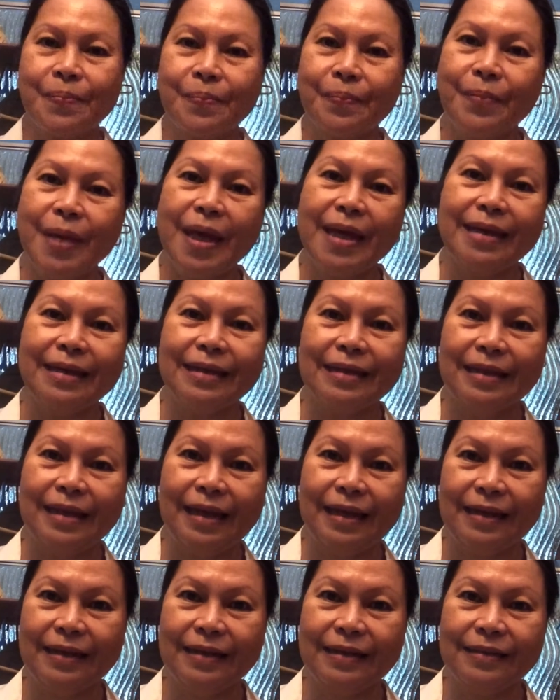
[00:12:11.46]
make it
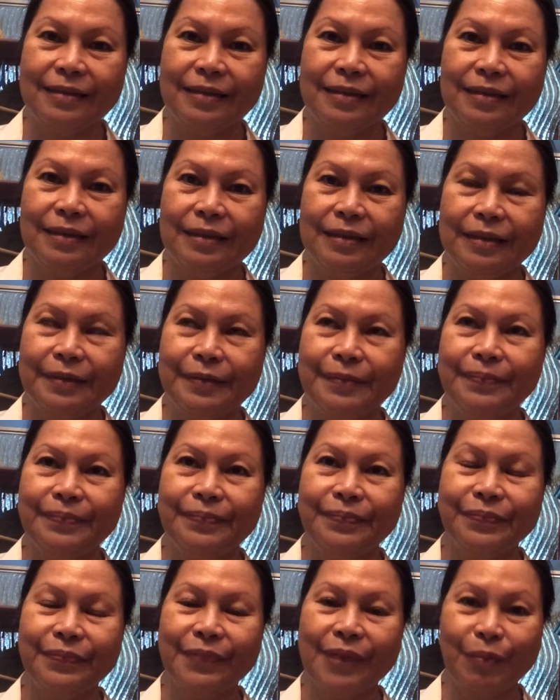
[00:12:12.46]
like
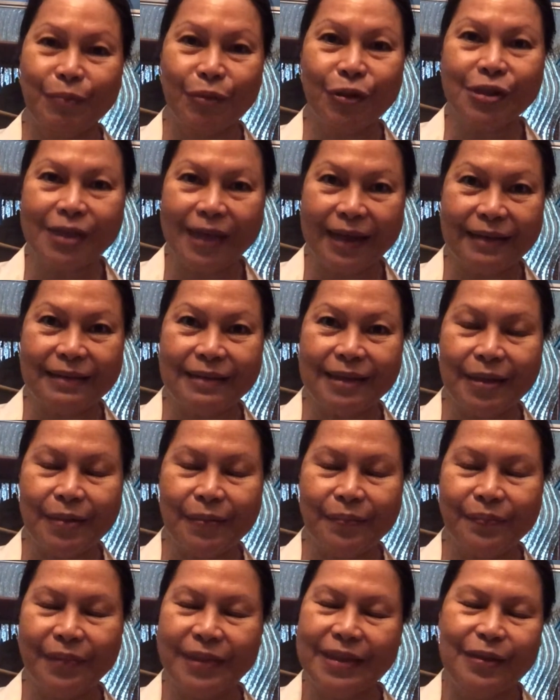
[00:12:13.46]

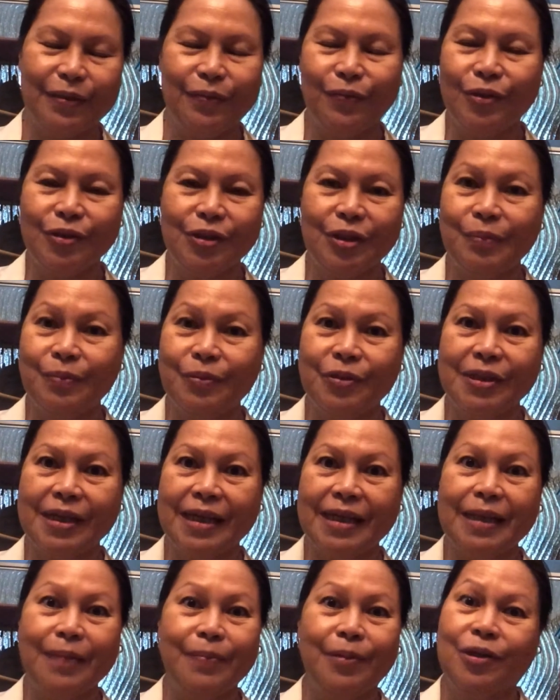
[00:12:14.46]
bruschetta, but it wasn't
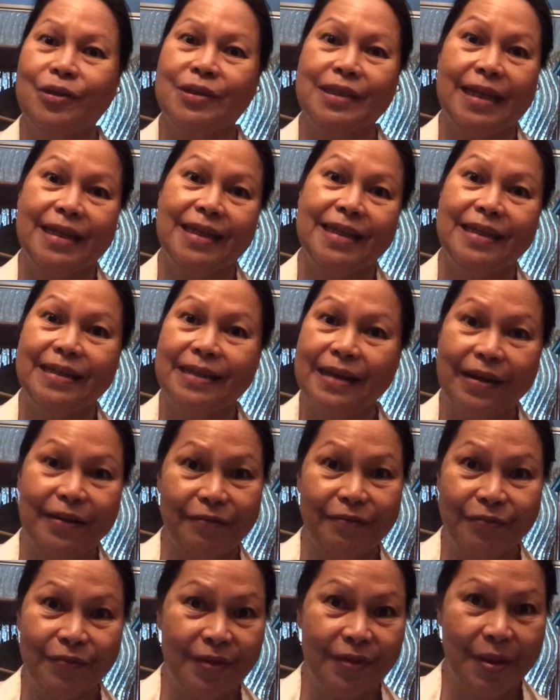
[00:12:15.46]
bruschetta because I didn't
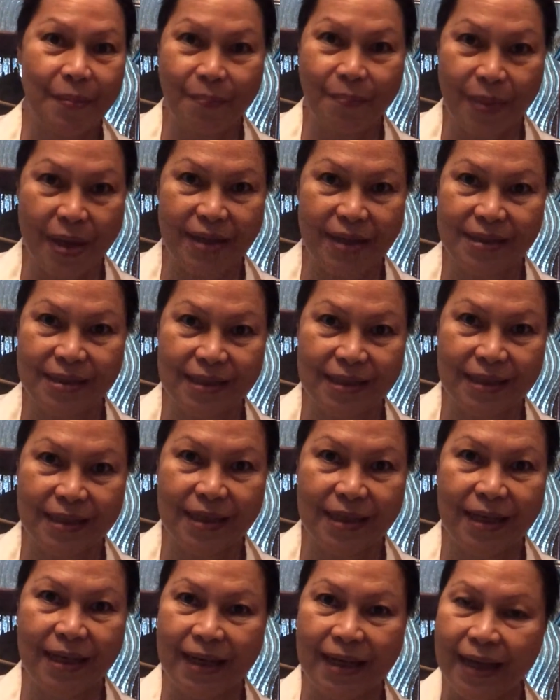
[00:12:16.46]
have basil,
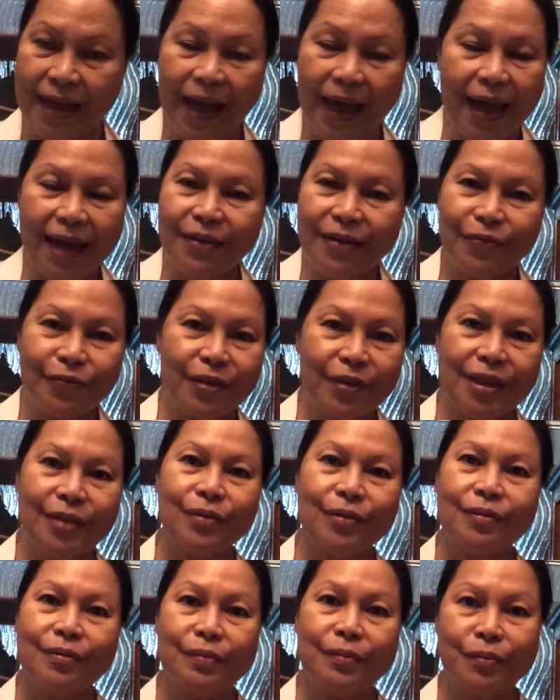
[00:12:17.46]
and with
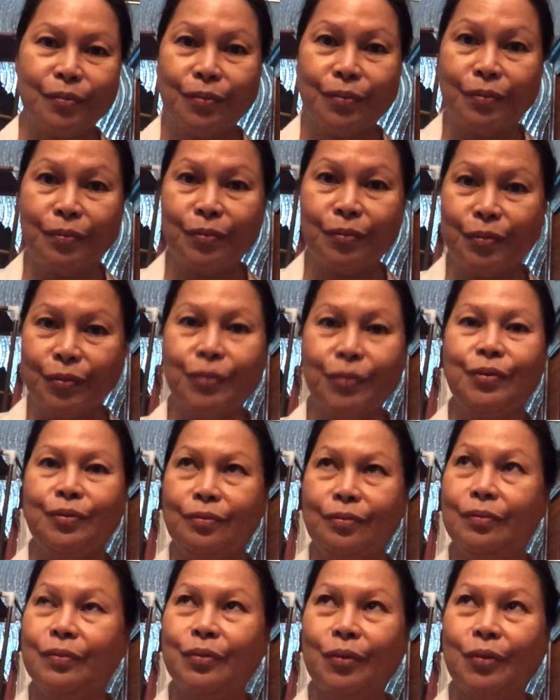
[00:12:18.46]
2
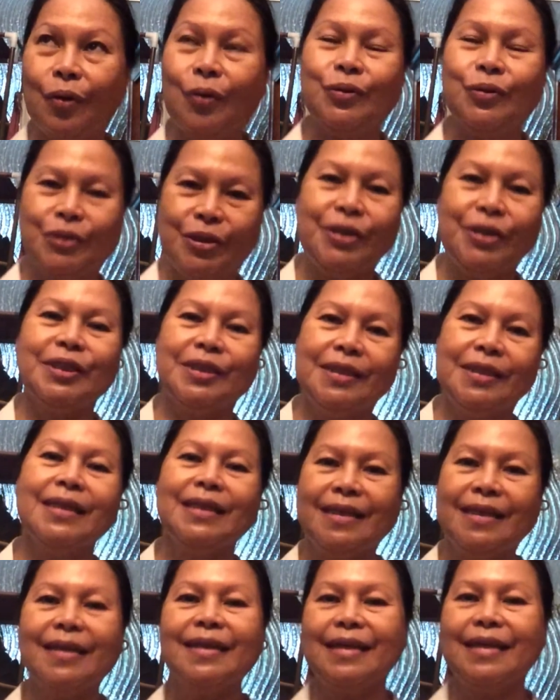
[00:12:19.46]
toasts
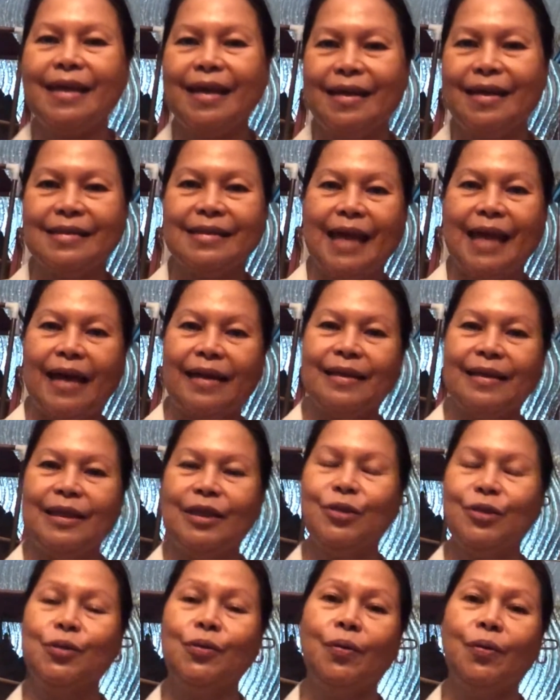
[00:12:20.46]
exactly.
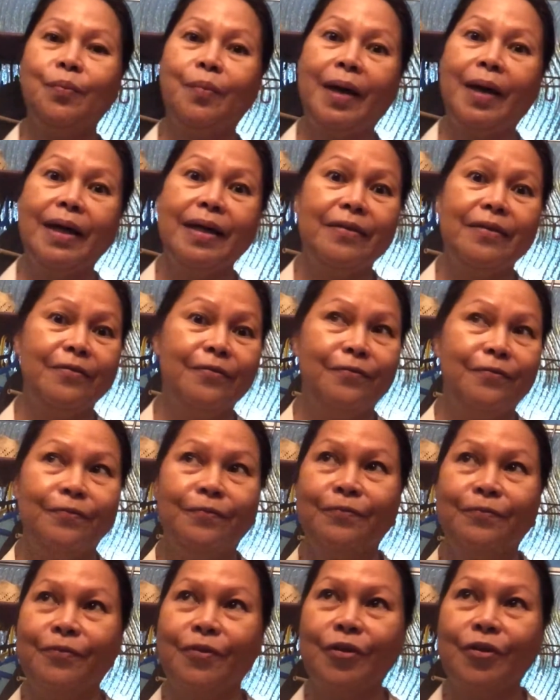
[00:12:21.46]
So by
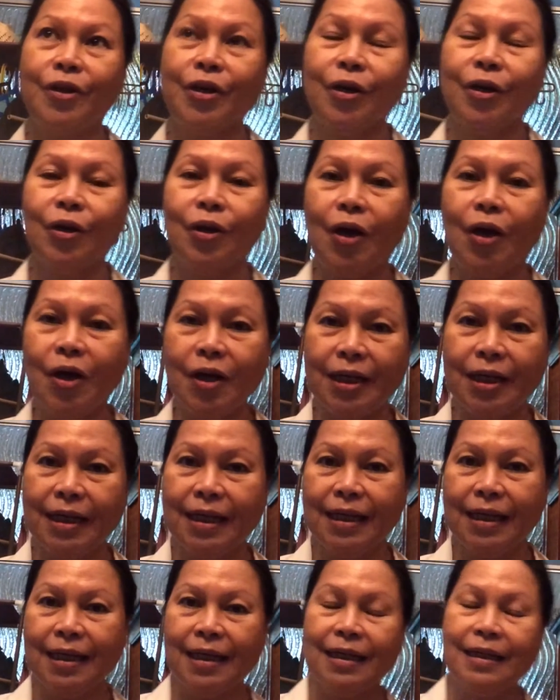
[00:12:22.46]
4 o'clock
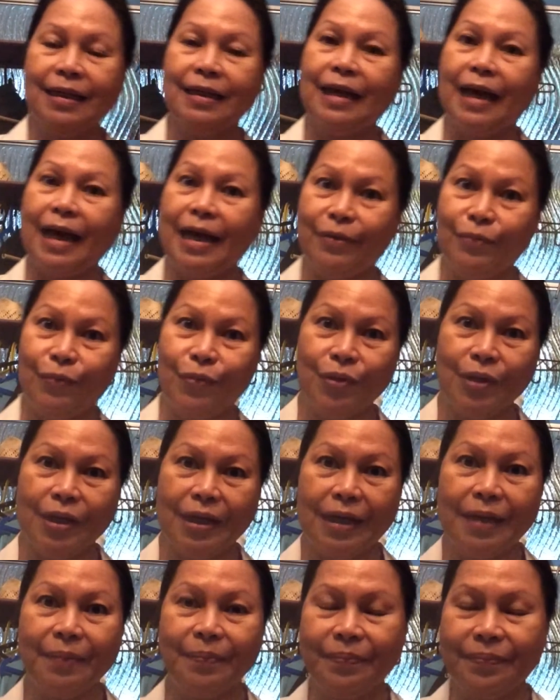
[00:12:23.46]
I woke
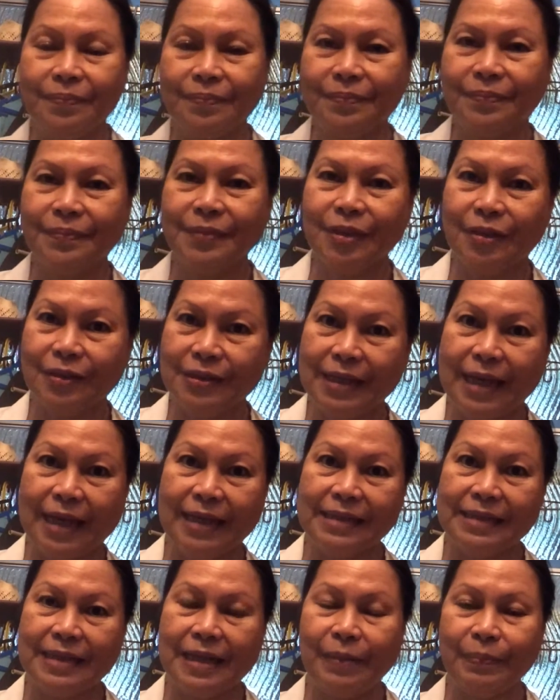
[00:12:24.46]
up because I
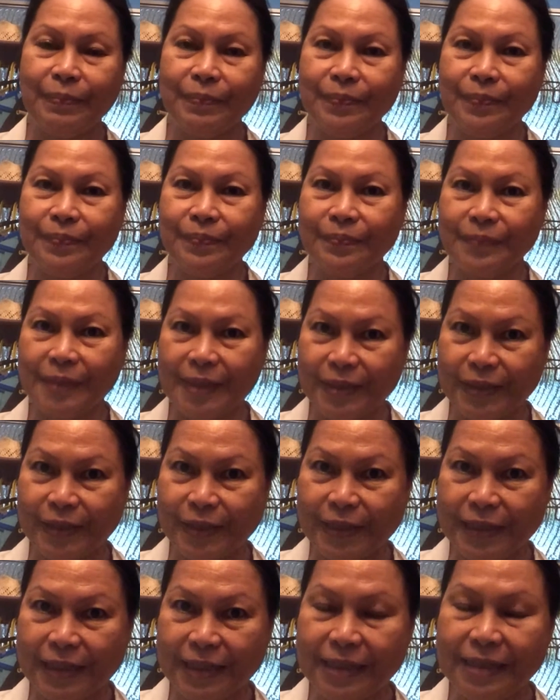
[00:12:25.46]
slept
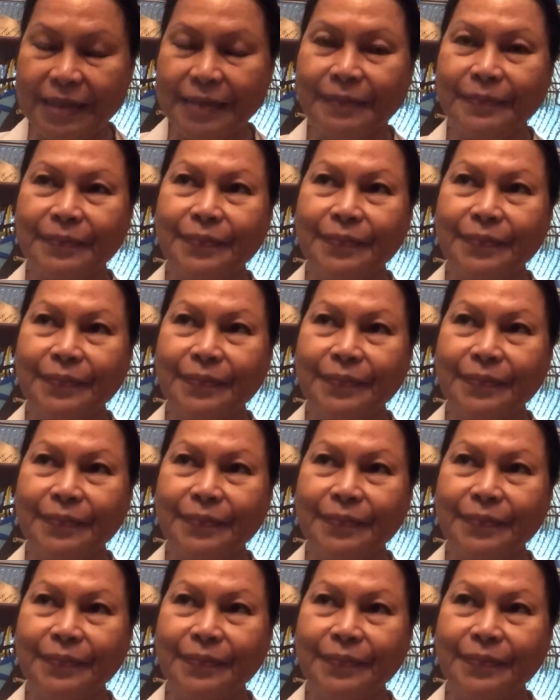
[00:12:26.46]
early,